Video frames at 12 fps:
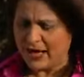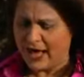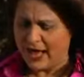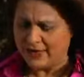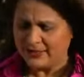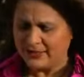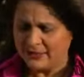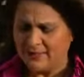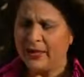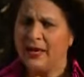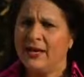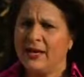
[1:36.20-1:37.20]
and asked him,
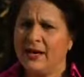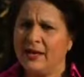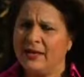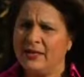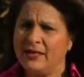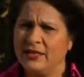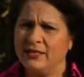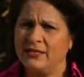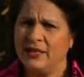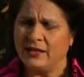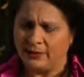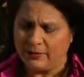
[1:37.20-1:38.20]
uh, is,
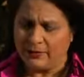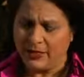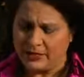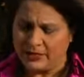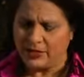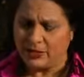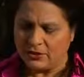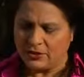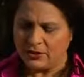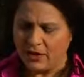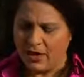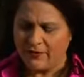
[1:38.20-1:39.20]
he did turn to
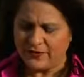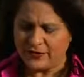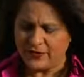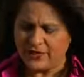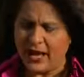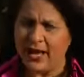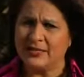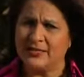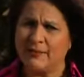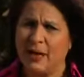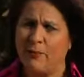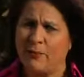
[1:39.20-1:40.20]
the officer and asked
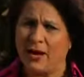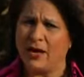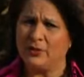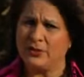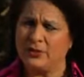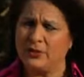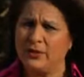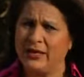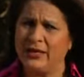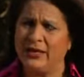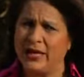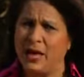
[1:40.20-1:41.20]
him how Brown was doing doing.
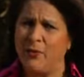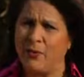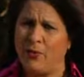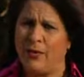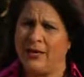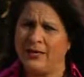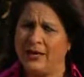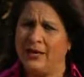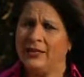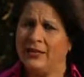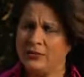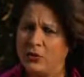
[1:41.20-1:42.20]
And at that point,
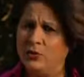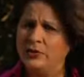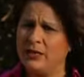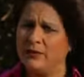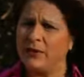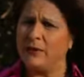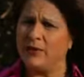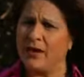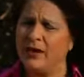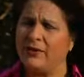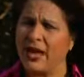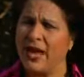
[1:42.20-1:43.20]
they told him that
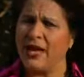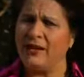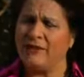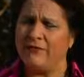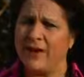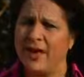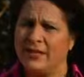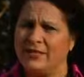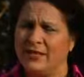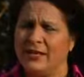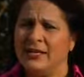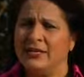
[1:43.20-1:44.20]
Brown had, in fact,
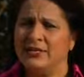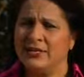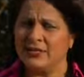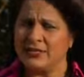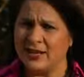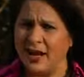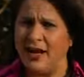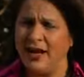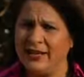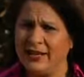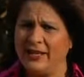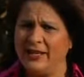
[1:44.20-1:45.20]
just
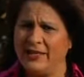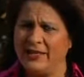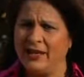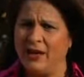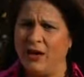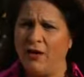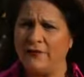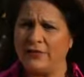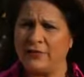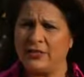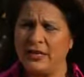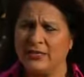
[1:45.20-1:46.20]
died, and the uh,
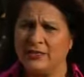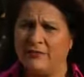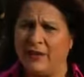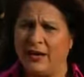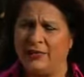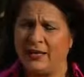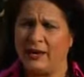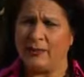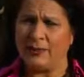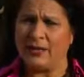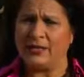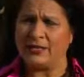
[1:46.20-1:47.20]
officer testified that
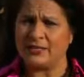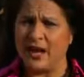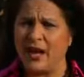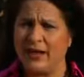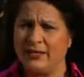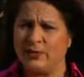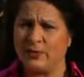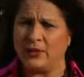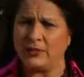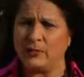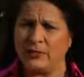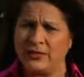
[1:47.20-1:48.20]
Brent's eyes
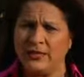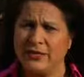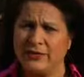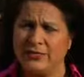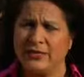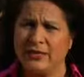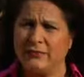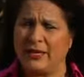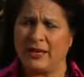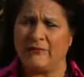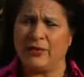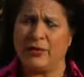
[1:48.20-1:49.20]
welled up with tears, and he
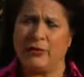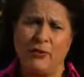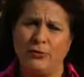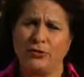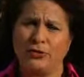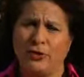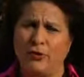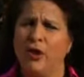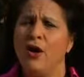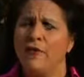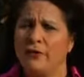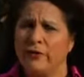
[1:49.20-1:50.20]
became very emotional
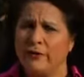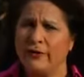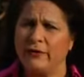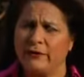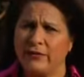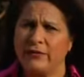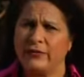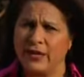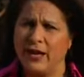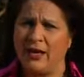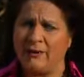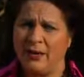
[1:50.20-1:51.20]
for the very first
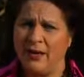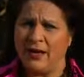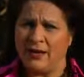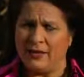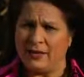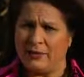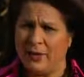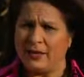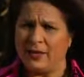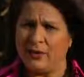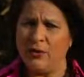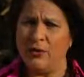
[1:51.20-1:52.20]
time uh, throughout
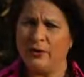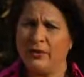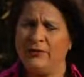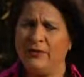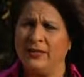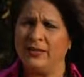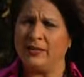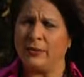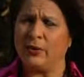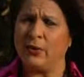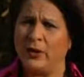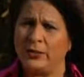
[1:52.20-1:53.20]
that whole evening that they
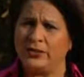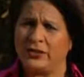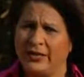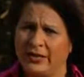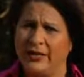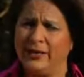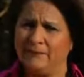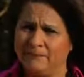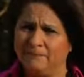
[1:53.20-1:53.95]
were questioning him.